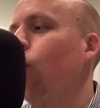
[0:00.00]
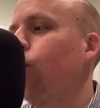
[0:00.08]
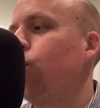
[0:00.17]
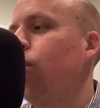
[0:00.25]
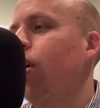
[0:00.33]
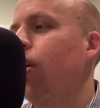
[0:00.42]

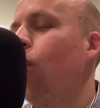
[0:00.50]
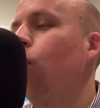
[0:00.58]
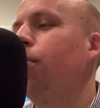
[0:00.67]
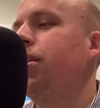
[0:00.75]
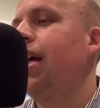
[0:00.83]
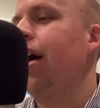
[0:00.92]
Ultra
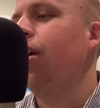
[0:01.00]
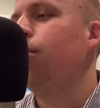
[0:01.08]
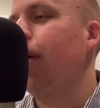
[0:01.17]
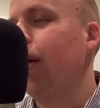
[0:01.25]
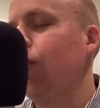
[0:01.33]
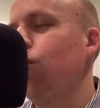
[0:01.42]
Gold
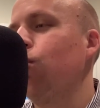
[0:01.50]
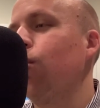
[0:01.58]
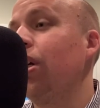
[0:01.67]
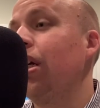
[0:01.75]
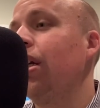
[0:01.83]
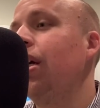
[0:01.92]
Medallion Michael
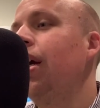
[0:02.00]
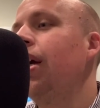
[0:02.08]
Jordan.